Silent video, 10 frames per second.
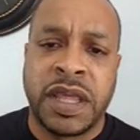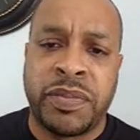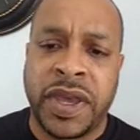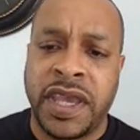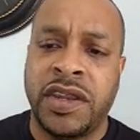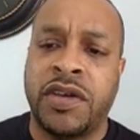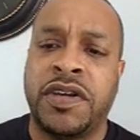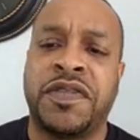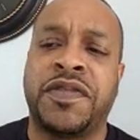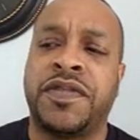They paid
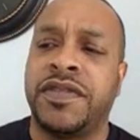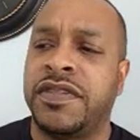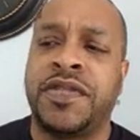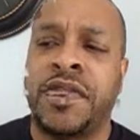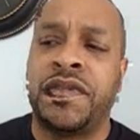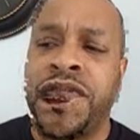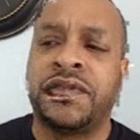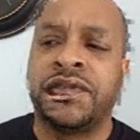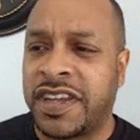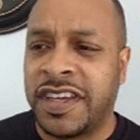off
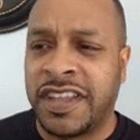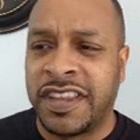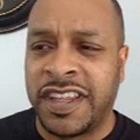America